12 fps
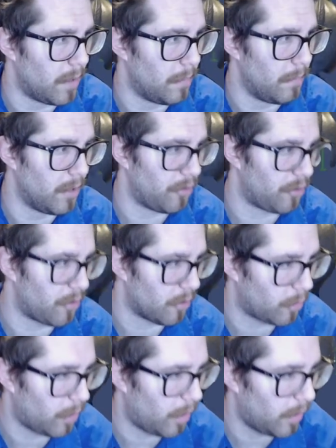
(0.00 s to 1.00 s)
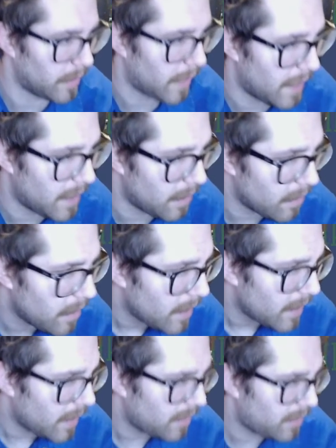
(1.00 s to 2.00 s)
Mr. Quality Guy here,
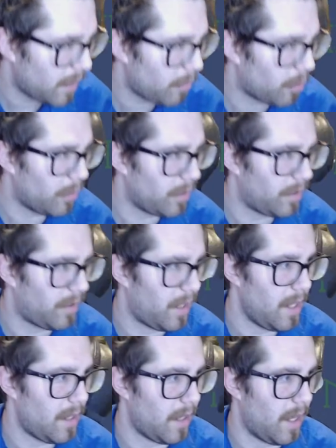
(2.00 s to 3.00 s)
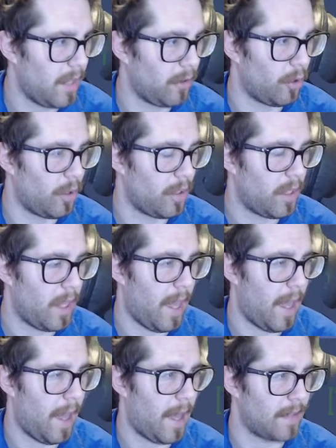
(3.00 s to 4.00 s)
and today we're going to take a look
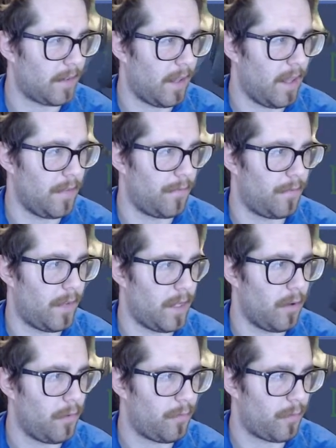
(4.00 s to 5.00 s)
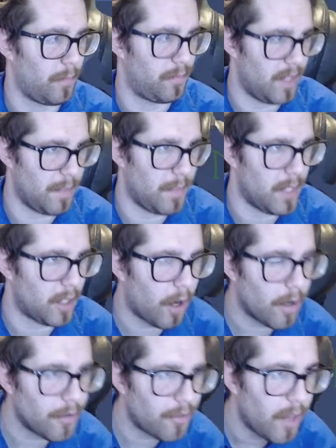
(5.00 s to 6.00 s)
at a video from DP
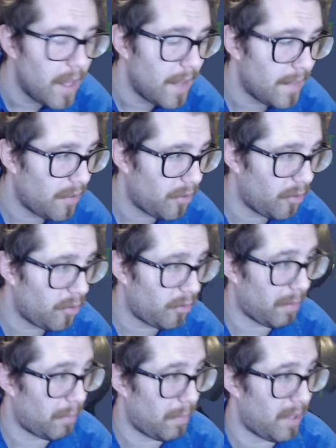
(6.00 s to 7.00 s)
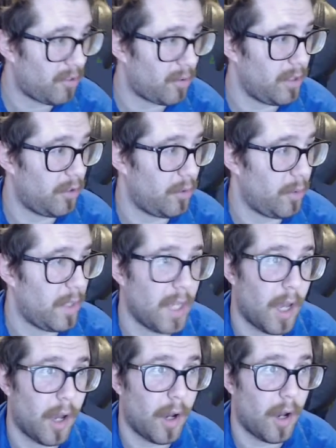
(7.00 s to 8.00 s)
Cars, and this is basically doing
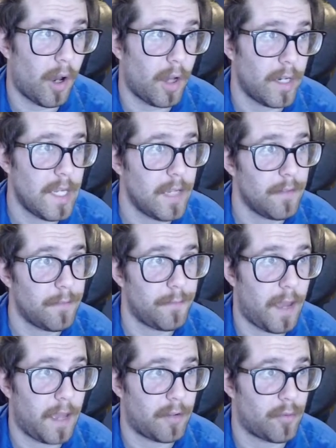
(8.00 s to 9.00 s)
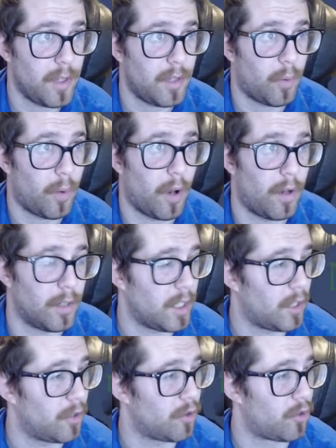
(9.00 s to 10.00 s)
Audi factory quality
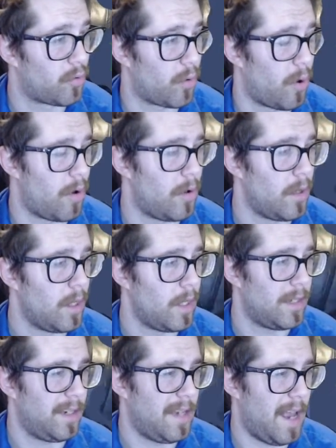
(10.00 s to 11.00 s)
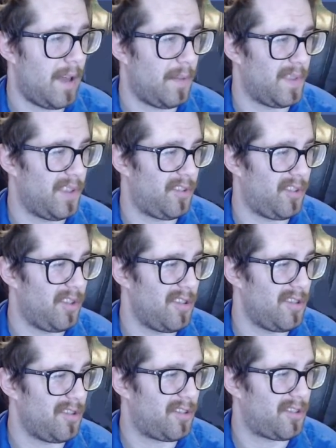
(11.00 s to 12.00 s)
control. Now, this
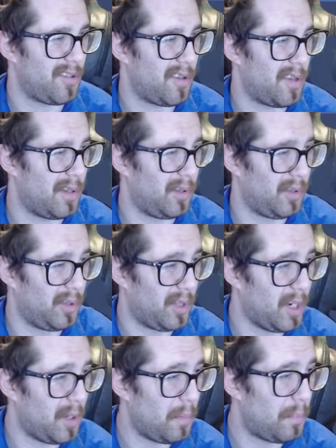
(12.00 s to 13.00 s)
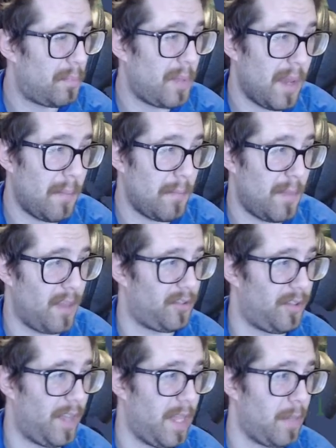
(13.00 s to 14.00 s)
is a little bit
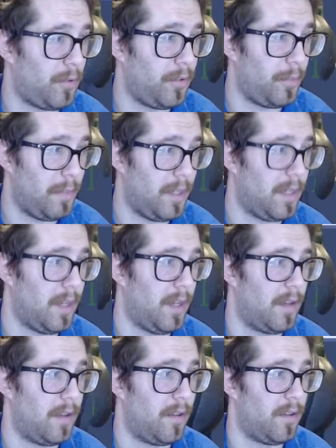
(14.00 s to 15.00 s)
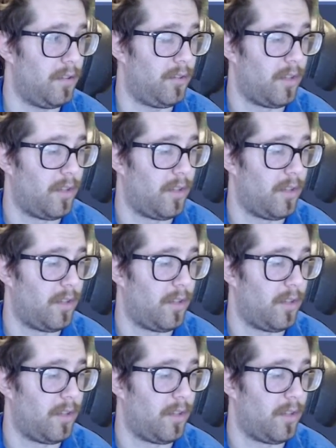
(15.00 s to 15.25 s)
mislabeled because